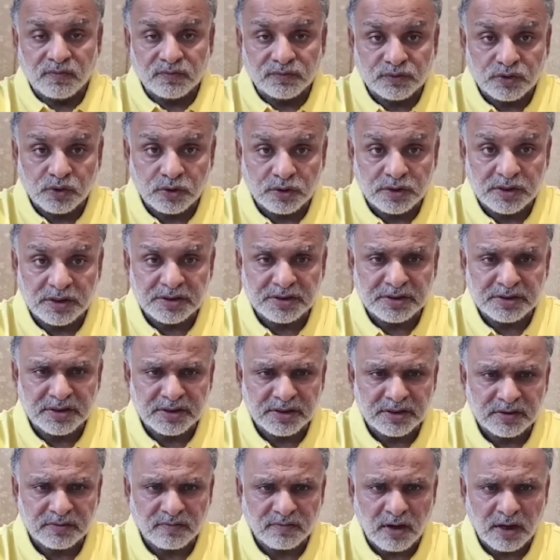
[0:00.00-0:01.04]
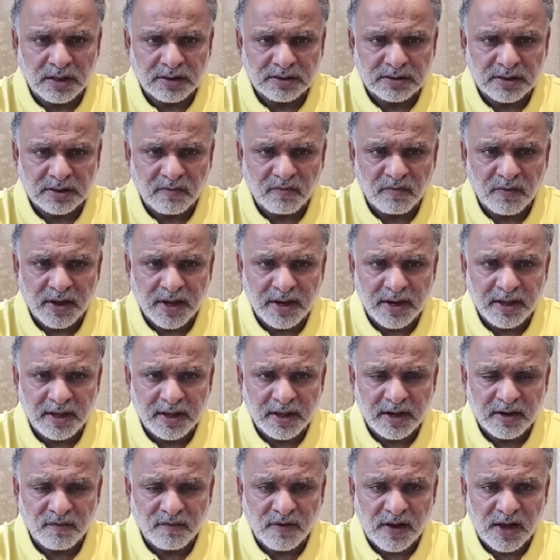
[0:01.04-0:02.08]
So this is what the very
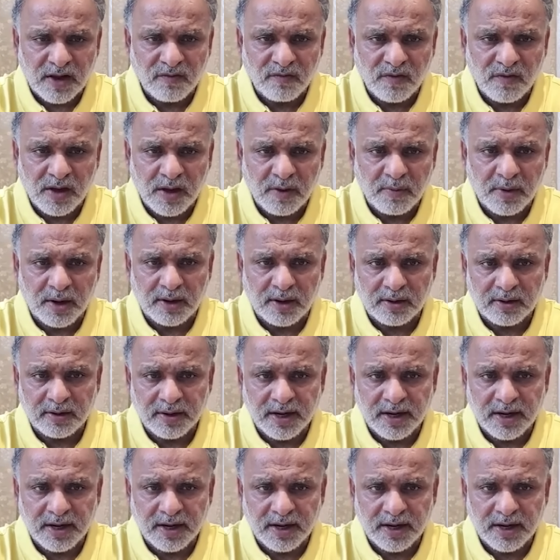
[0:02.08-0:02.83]
invaluable.